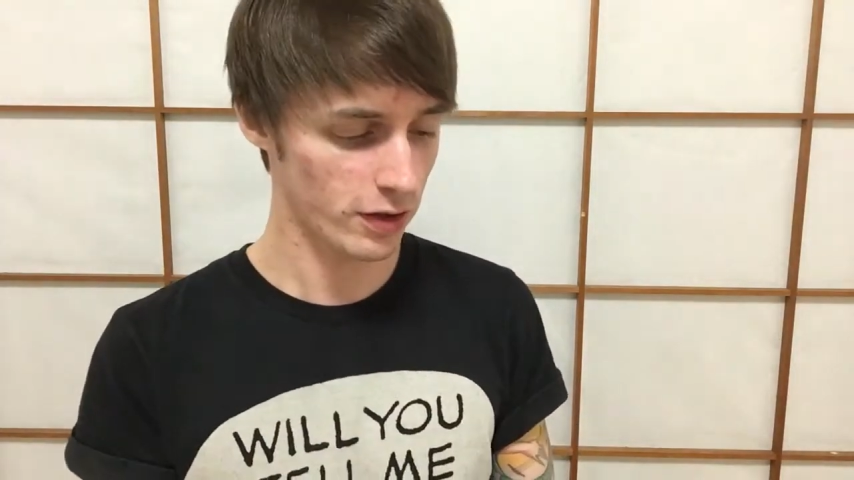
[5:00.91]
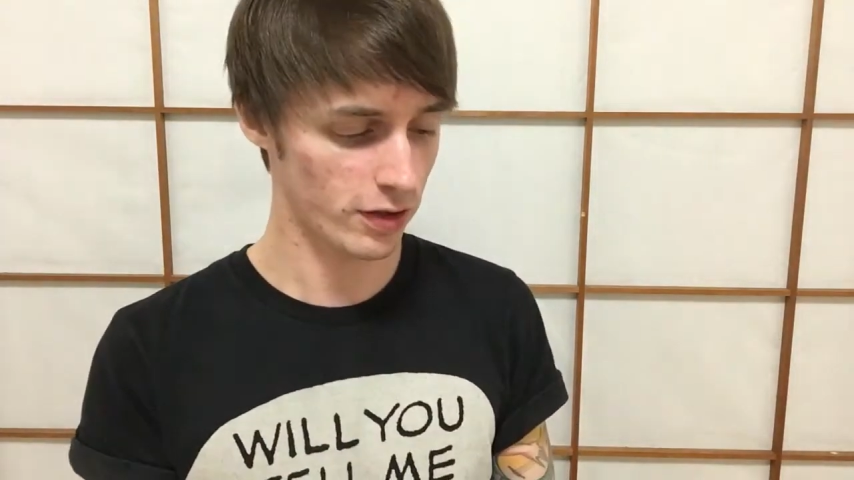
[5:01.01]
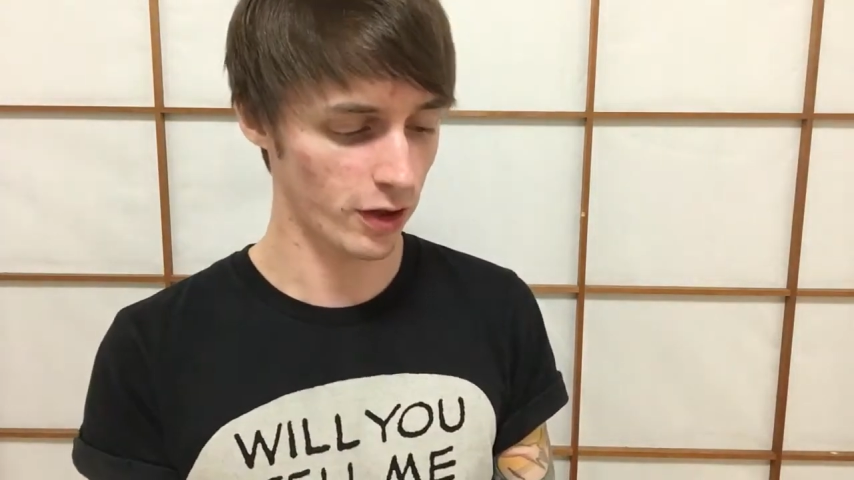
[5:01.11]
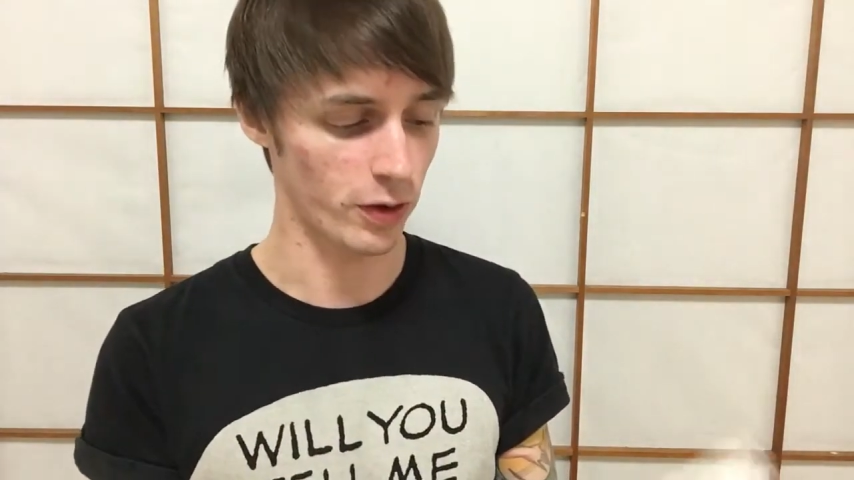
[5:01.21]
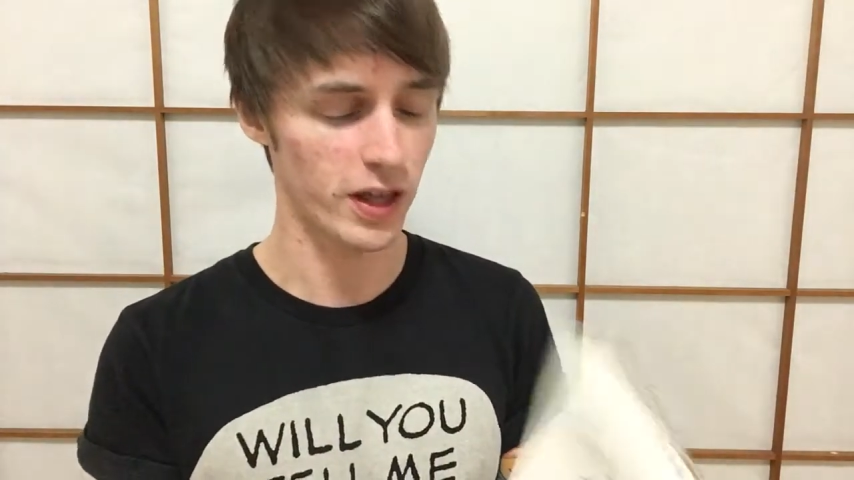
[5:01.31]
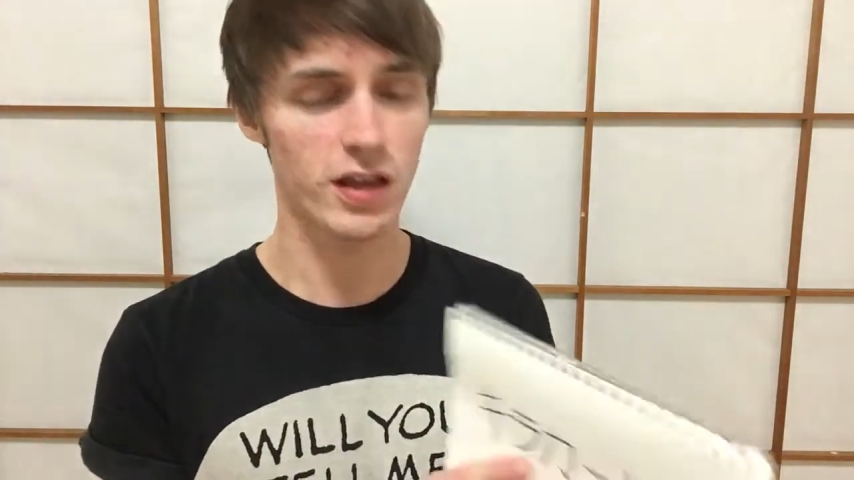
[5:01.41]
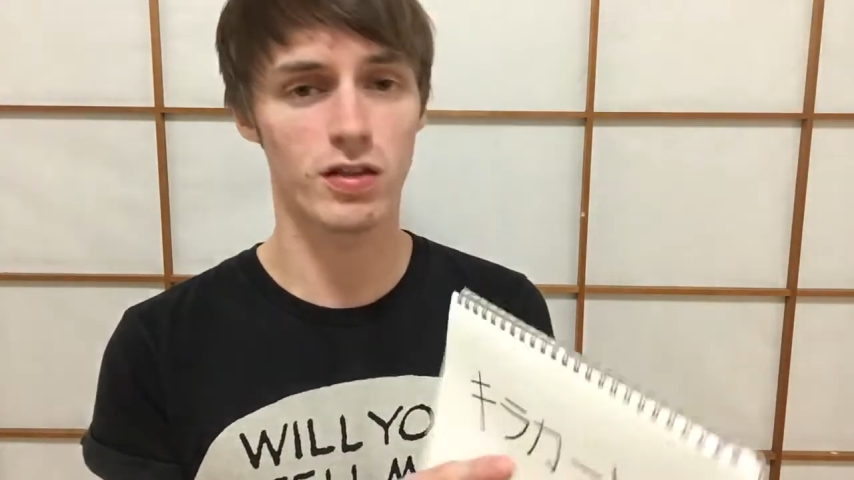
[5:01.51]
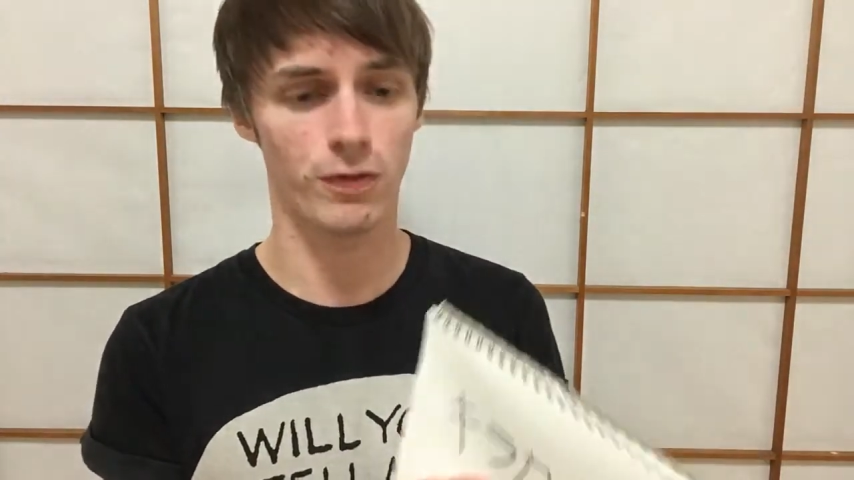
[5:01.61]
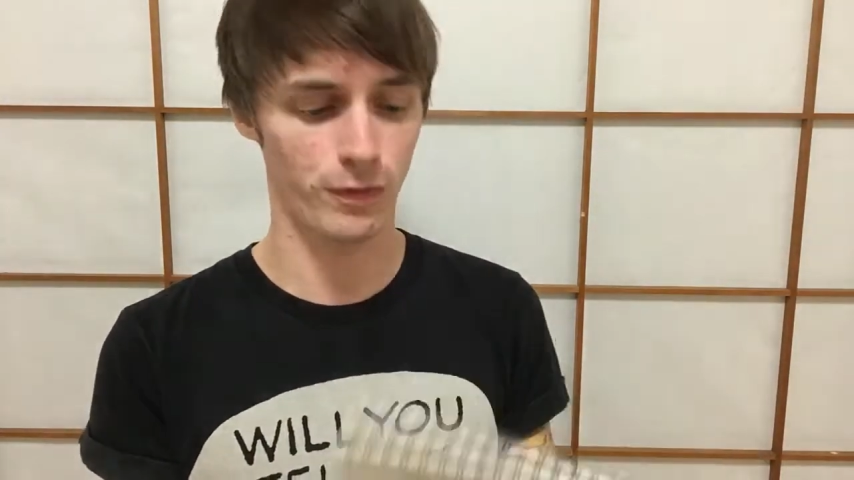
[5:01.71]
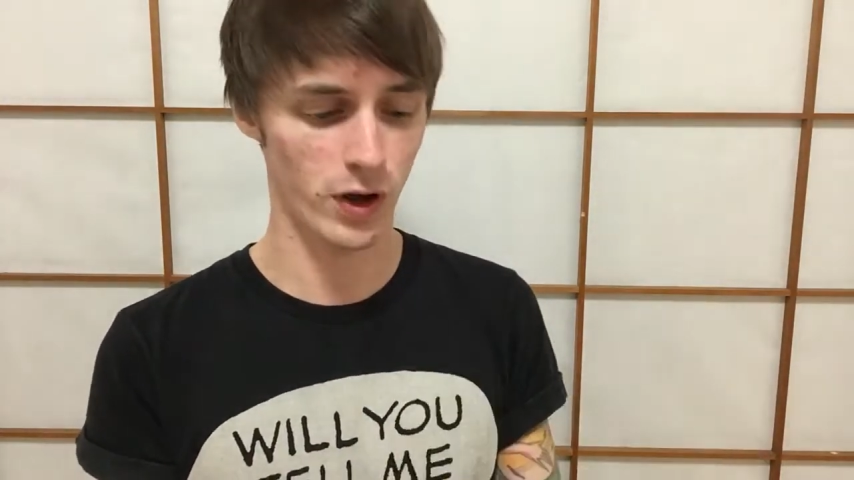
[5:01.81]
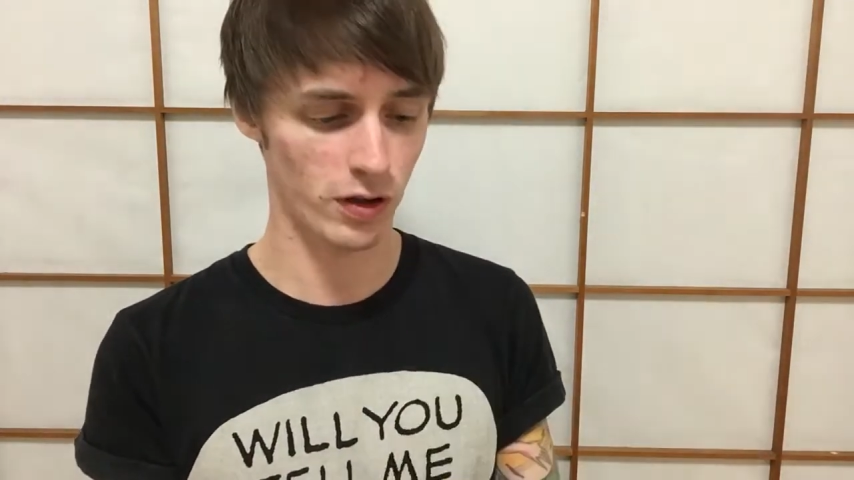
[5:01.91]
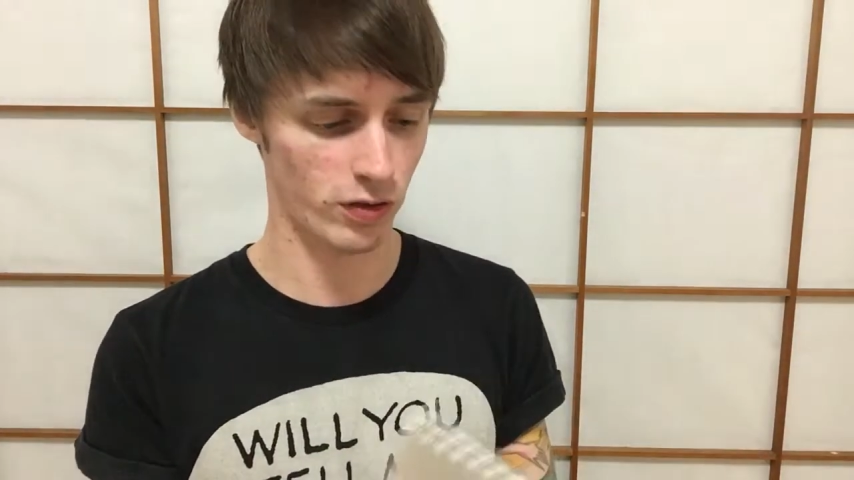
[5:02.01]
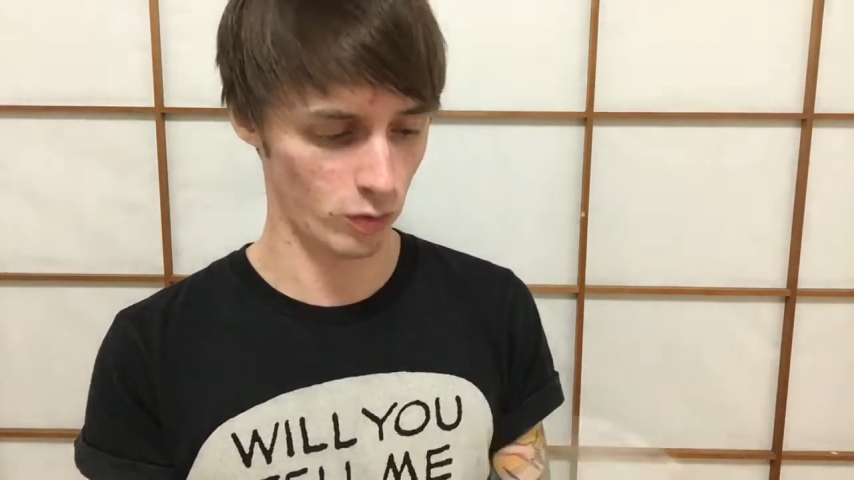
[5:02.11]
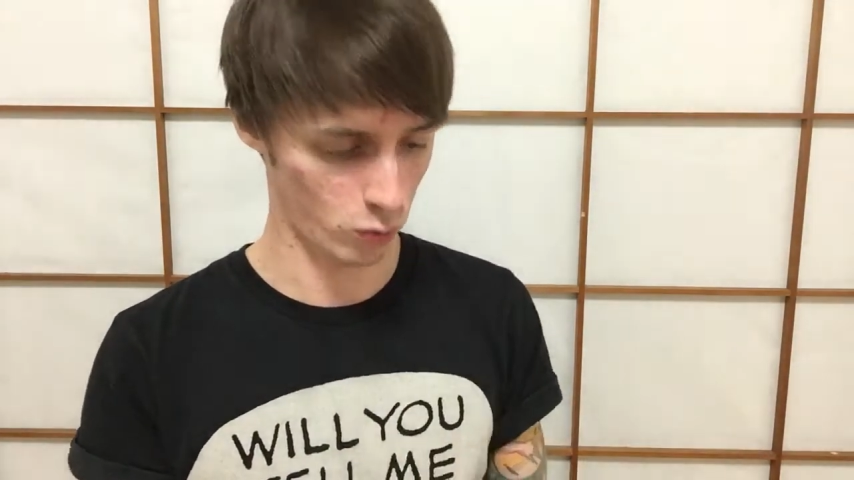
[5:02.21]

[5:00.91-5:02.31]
So here's the first